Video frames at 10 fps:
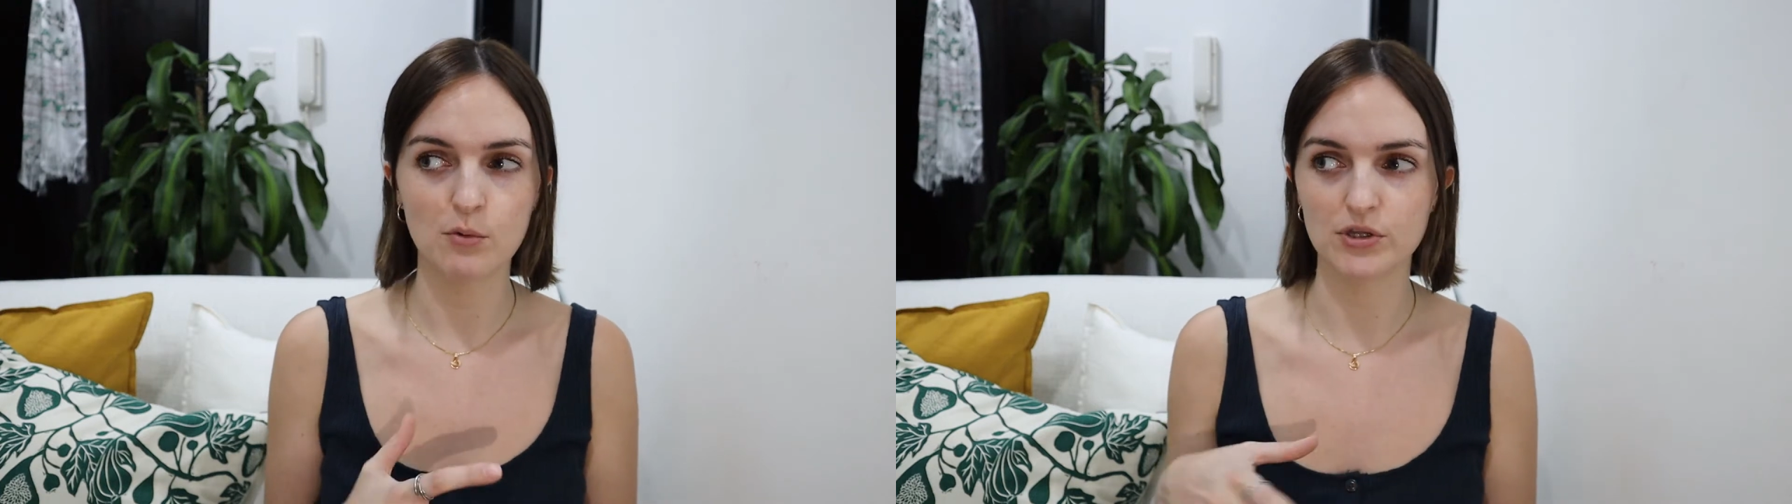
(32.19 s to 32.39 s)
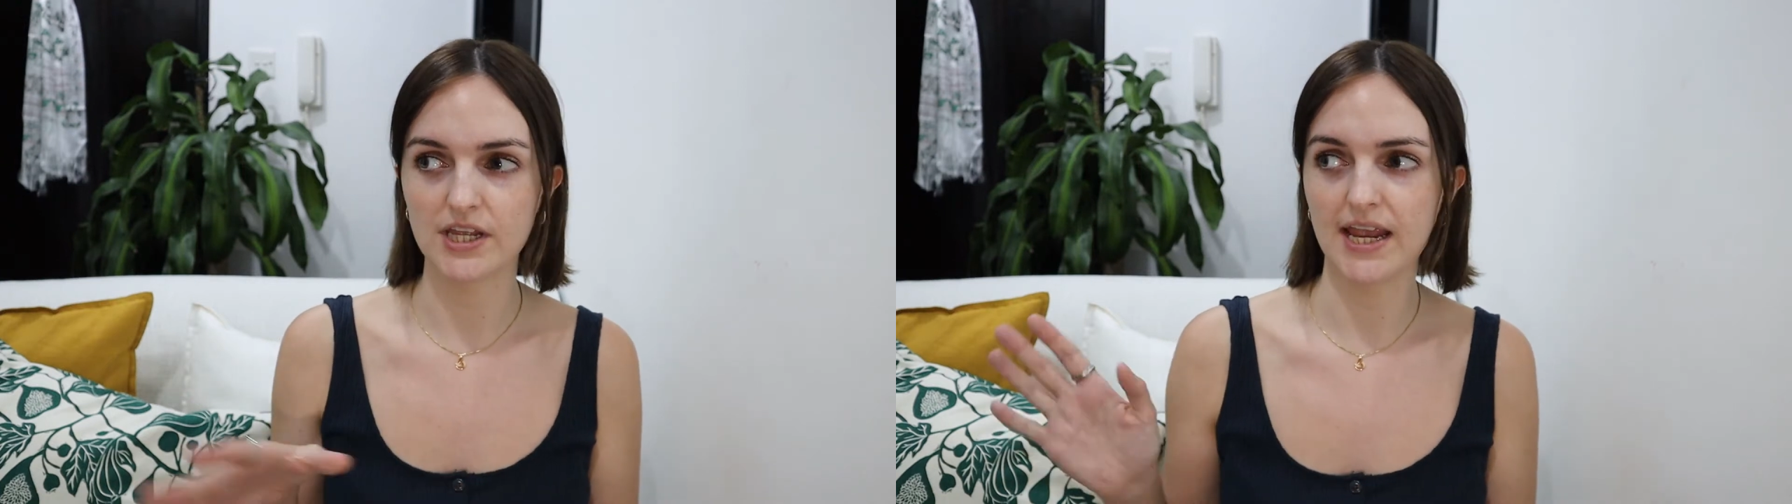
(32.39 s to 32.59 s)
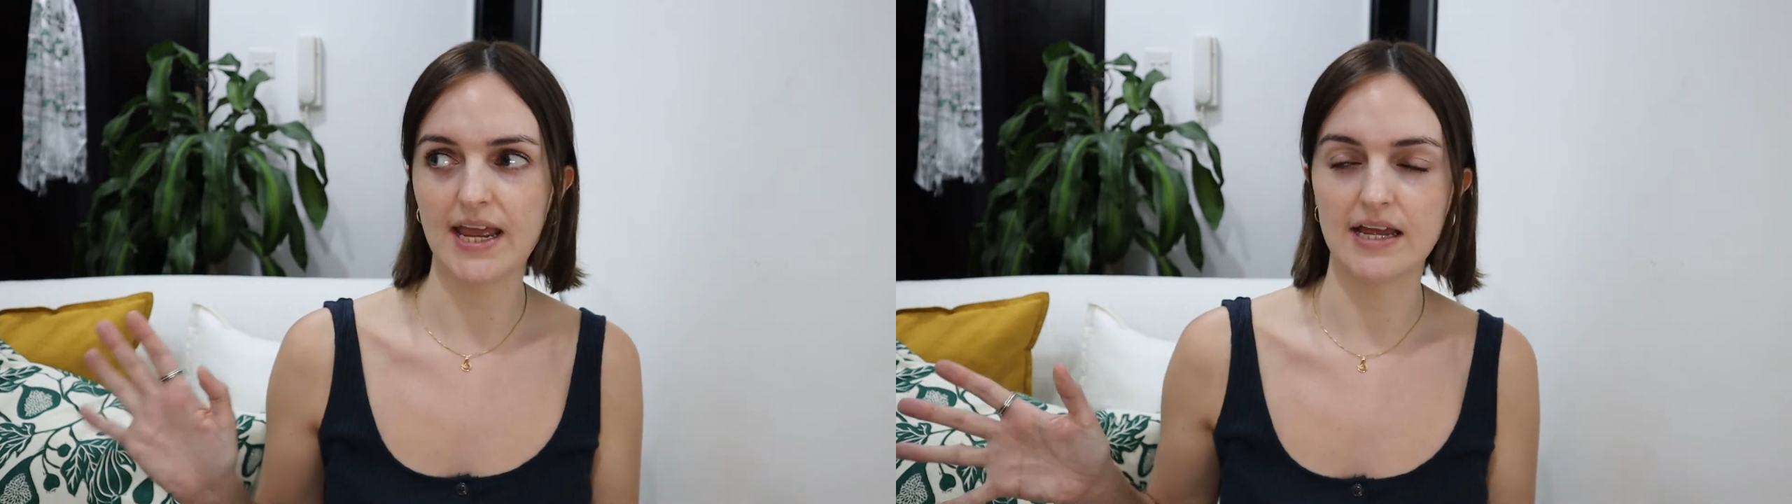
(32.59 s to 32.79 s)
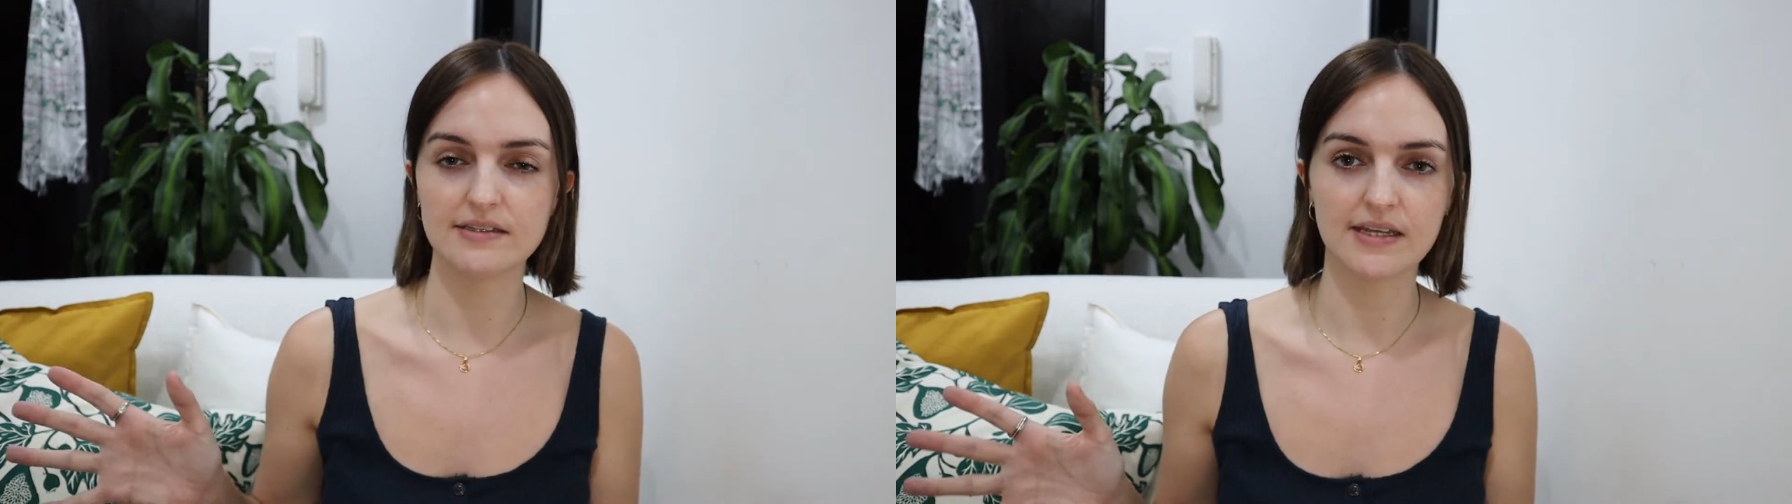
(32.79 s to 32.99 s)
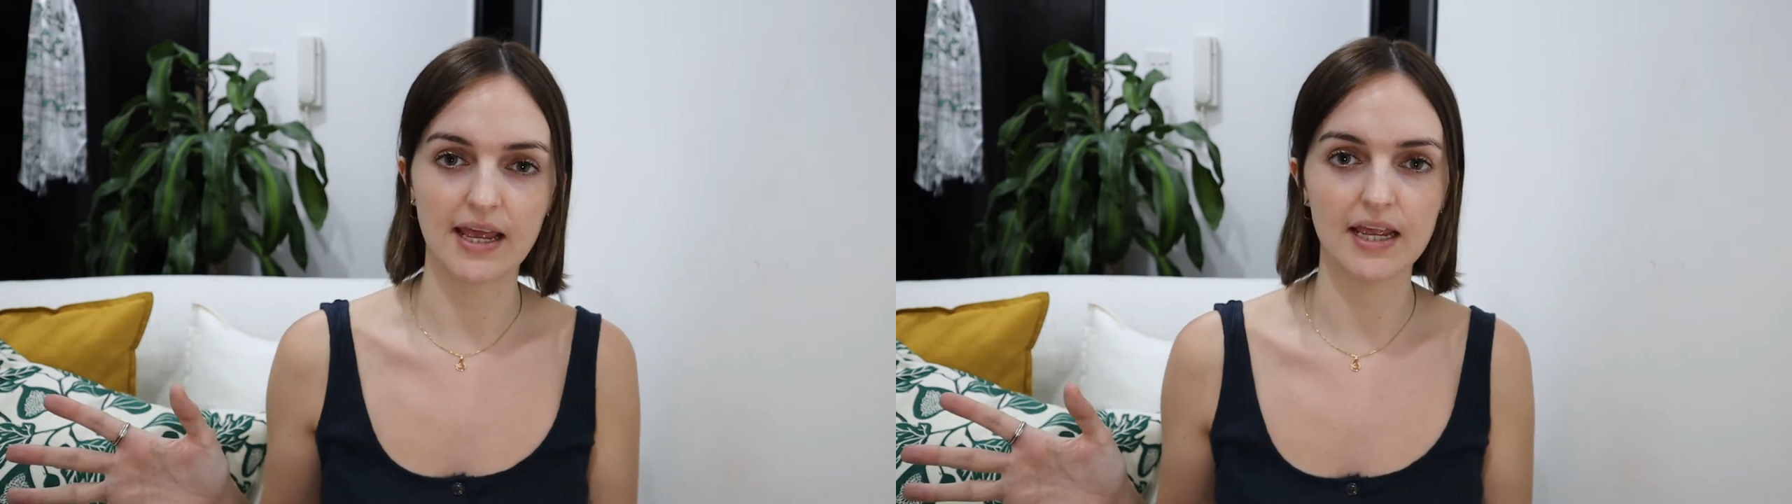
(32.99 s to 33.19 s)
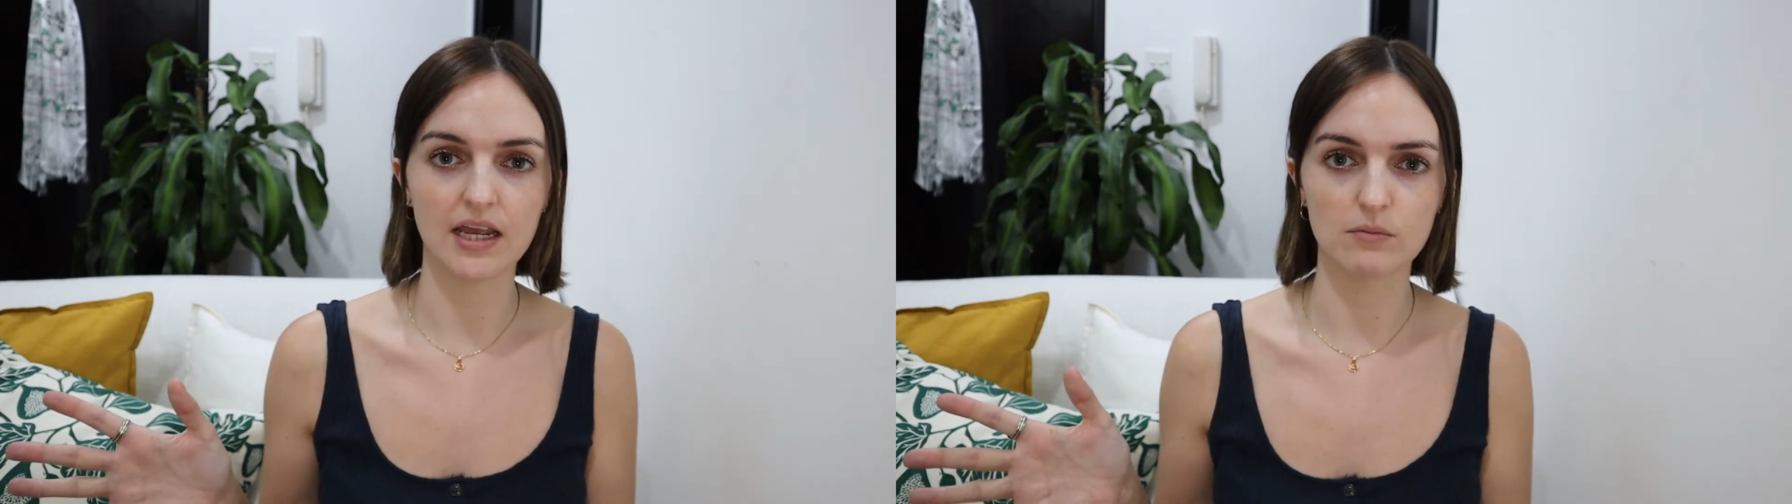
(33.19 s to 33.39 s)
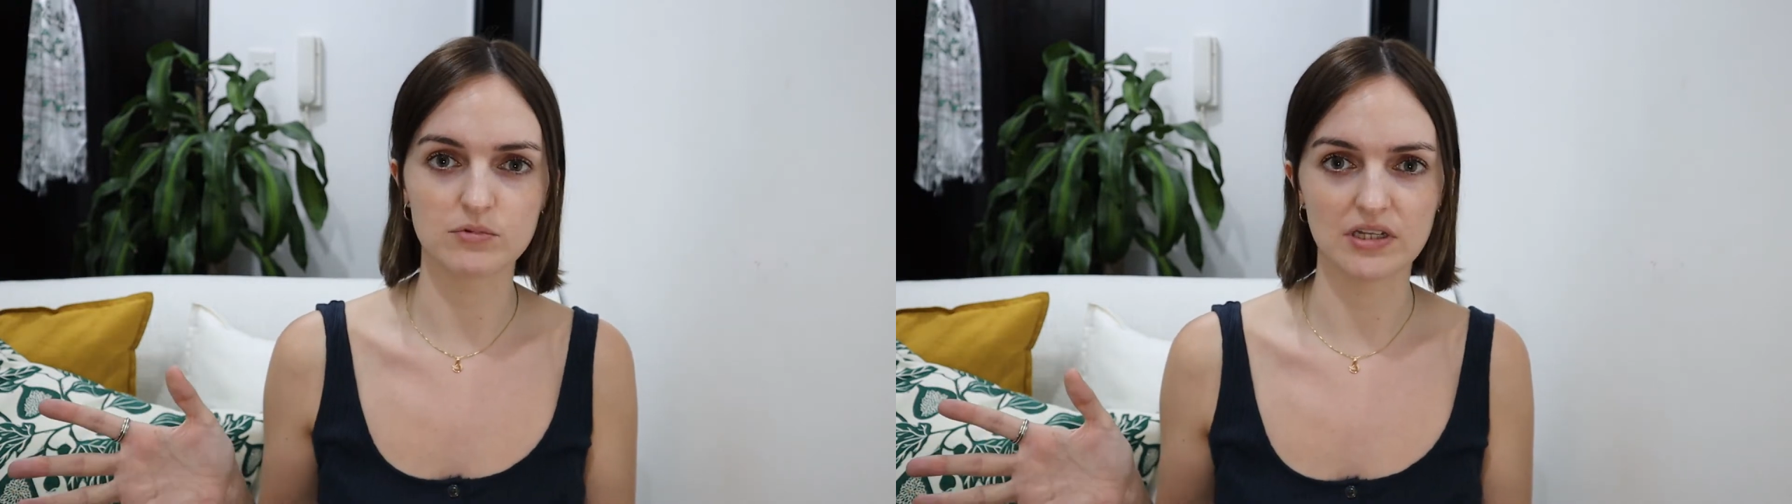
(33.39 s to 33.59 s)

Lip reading: but they can take up